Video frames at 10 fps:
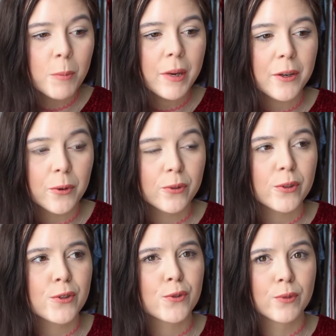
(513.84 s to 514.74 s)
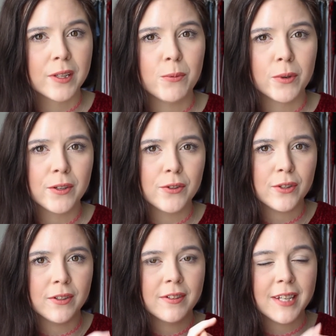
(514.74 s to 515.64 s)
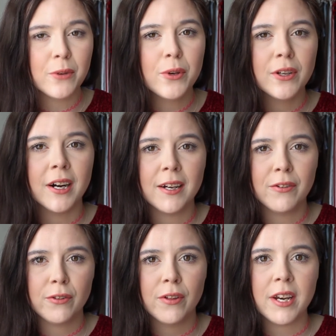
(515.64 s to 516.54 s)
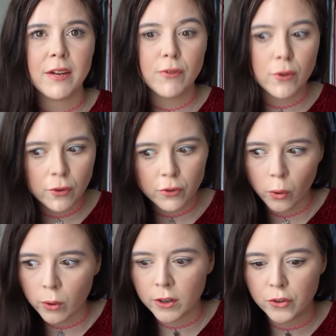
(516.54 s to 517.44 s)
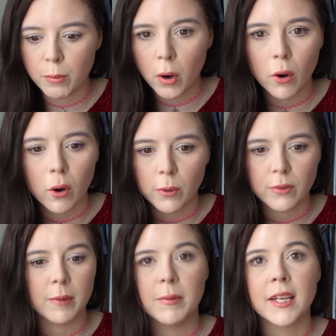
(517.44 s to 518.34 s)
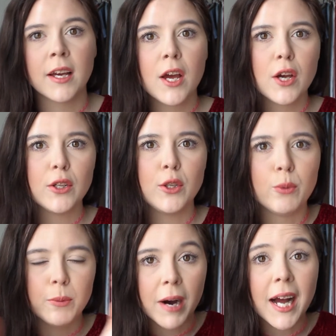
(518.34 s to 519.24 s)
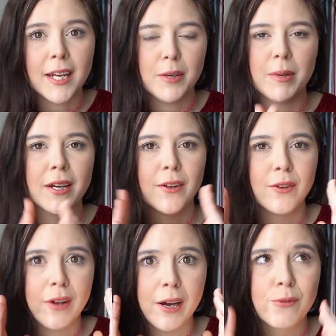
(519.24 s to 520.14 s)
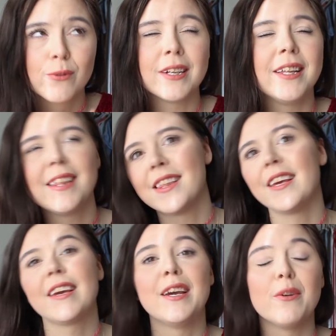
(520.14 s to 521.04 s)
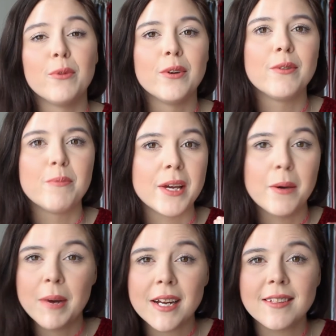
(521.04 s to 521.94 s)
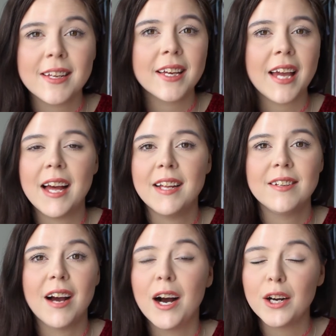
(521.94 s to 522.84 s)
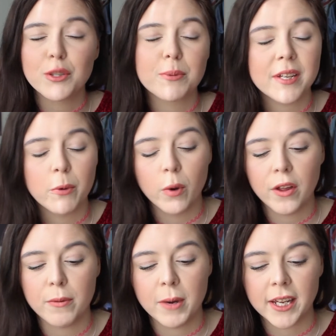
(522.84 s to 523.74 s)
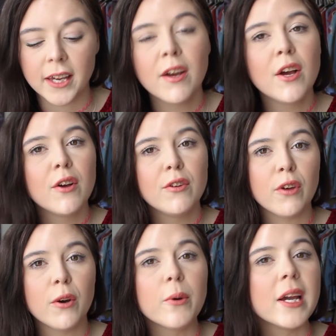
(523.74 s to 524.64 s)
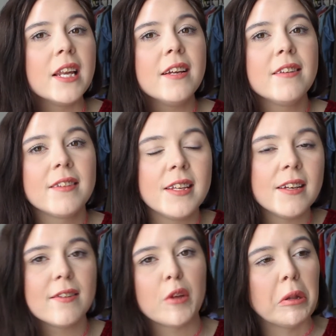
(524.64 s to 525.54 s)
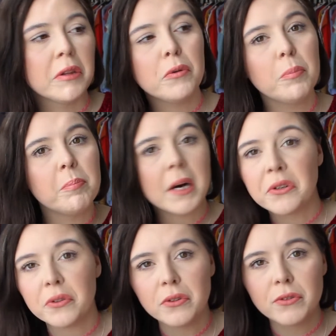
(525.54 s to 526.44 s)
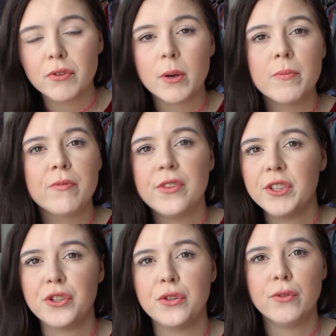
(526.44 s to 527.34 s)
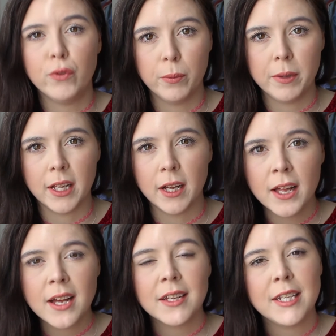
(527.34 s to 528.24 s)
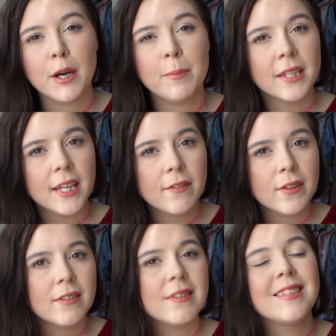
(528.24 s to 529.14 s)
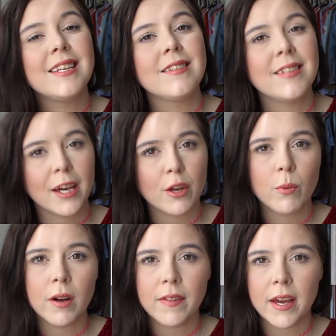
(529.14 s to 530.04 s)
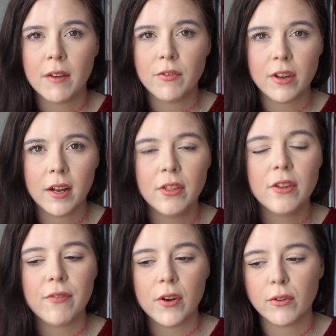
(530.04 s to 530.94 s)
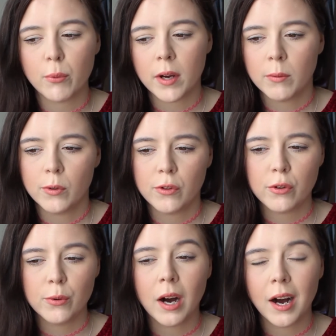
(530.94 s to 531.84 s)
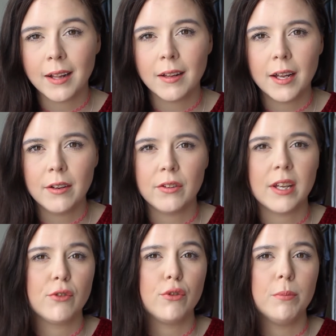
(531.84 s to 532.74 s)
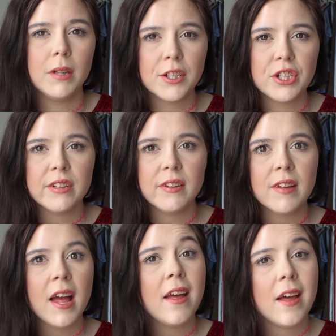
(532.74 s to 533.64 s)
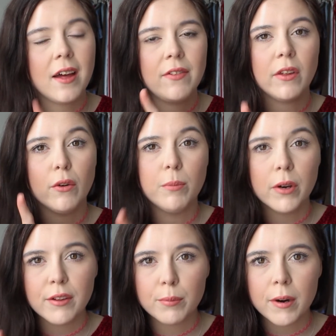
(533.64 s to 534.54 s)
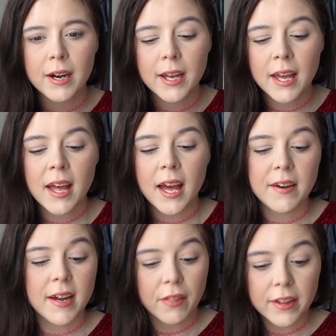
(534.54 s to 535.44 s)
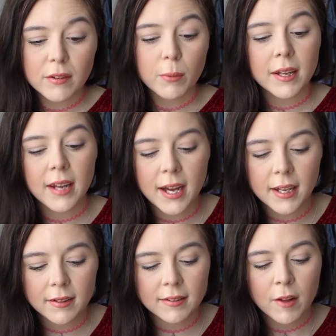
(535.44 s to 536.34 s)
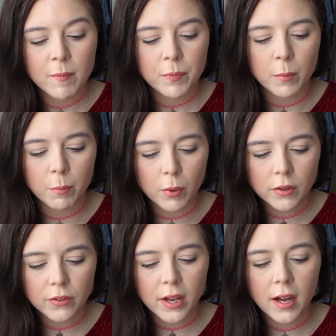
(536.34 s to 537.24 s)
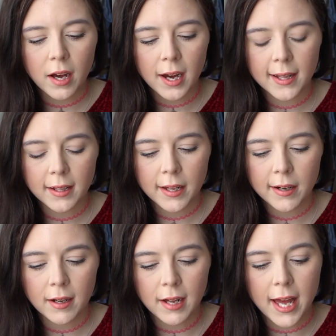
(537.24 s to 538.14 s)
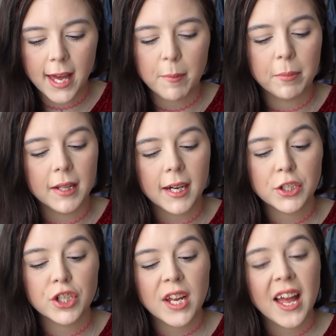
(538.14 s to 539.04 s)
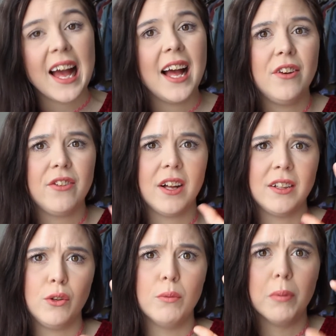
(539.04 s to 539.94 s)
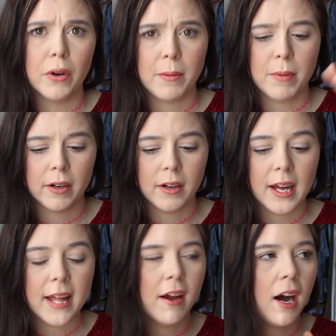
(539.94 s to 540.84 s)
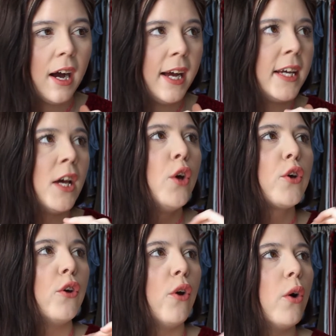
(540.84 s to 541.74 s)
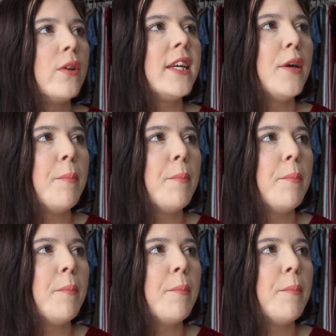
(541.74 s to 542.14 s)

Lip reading: but I also just really wanted to tell you guys so that if you saw it tomorrow or something, you would buy it because I really think it would be amazing and 100% worth the money. So it is this little bundle from Physicians Formula. Now I believe this is the second one they have done. The first one was 2 highlighters and 2 blushes and the little body spray, and now this one has bronzer, highlighter, a blush, and a little body butter, and I can only